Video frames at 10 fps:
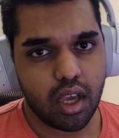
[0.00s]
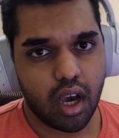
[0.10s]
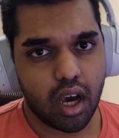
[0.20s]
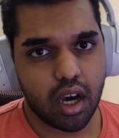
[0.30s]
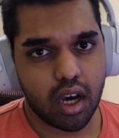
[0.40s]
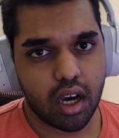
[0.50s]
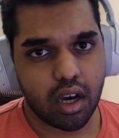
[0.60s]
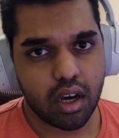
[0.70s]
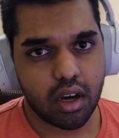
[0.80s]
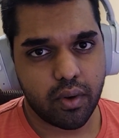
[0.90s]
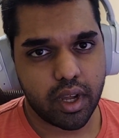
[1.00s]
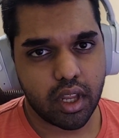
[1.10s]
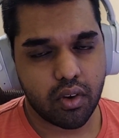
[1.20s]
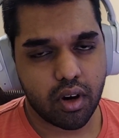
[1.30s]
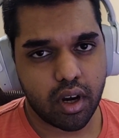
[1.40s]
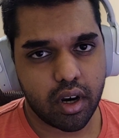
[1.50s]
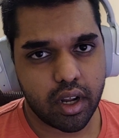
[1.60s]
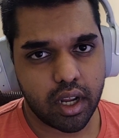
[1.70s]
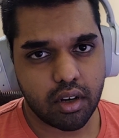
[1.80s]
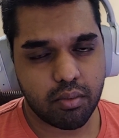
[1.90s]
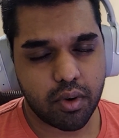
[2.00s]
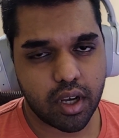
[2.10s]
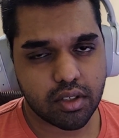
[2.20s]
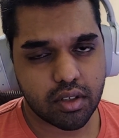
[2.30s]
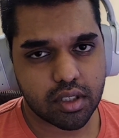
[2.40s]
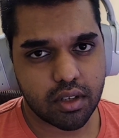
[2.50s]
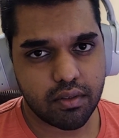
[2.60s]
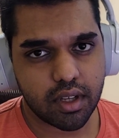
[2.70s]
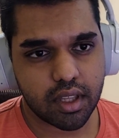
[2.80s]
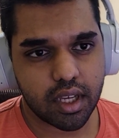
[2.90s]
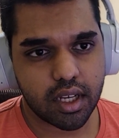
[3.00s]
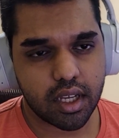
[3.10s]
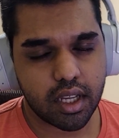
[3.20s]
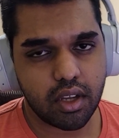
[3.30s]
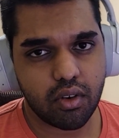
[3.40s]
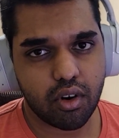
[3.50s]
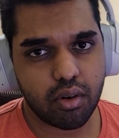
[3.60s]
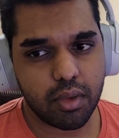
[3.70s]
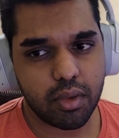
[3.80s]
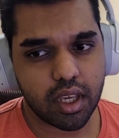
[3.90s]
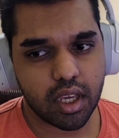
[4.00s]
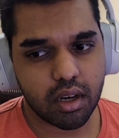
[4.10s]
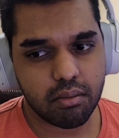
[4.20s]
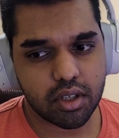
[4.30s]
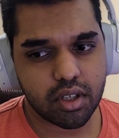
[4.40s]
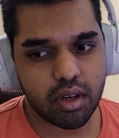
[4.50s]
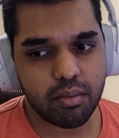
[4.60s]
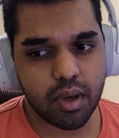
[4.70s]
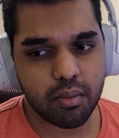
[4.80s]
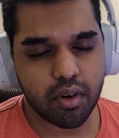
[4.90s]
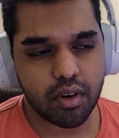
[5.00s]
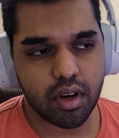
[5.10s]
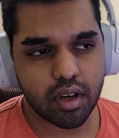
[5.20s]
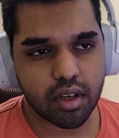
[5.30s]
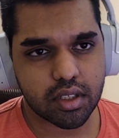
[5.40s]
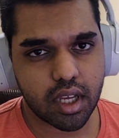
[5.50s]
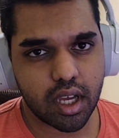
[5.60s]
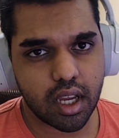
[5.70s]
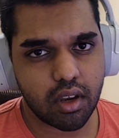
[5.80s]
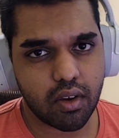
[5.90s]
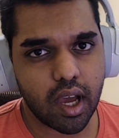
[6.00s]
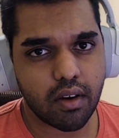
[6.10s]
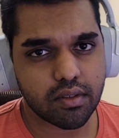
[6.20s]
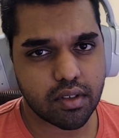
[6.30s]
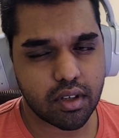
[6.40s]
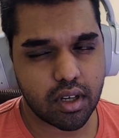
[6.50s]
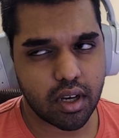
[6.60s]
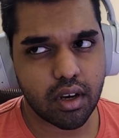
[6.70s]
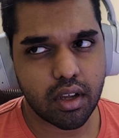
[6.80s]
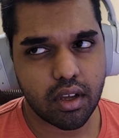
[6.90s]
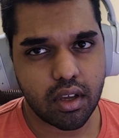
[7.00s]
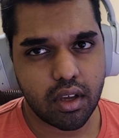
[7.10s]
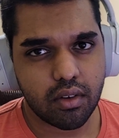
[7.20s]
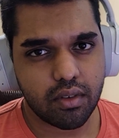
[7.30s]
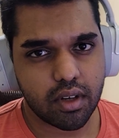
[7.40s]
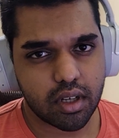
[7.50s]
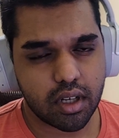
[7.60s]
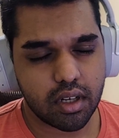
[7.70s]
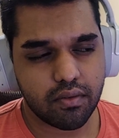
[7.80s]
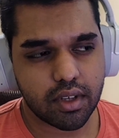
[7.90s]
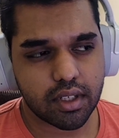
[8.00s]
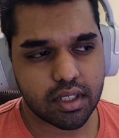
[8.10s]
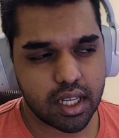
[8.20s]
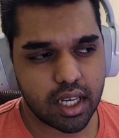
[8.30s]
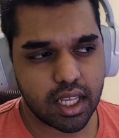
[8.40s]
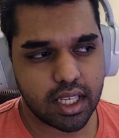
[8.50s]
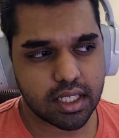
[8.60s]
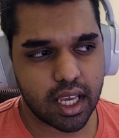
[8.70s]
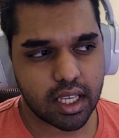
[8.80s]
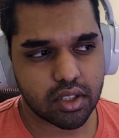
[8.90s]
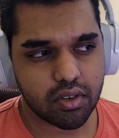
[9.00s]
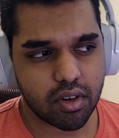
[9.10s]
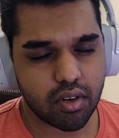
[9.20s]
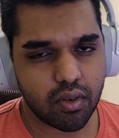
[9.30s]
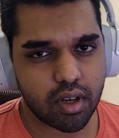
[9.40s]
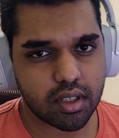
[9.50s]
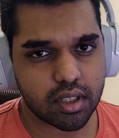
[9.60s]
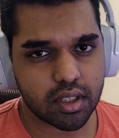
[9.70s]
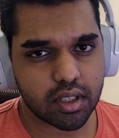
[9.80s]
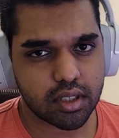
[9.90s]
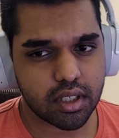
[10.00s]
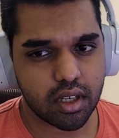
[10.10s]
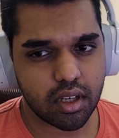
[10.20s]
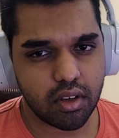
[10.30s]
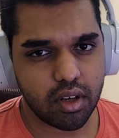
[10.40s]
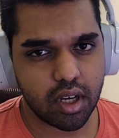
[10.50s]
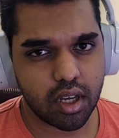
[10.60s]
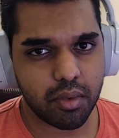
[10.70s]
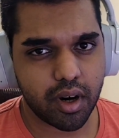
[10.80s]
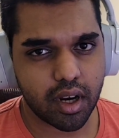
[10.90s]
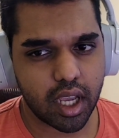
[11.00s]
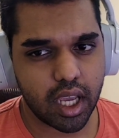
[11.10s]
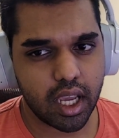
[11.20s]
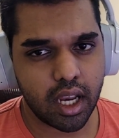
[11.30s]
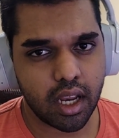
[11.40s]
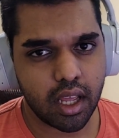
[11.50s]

when you are an enterprise or stuff like that, and you are making commercially big products and you have certain facilities extra to it, such as the Unity market,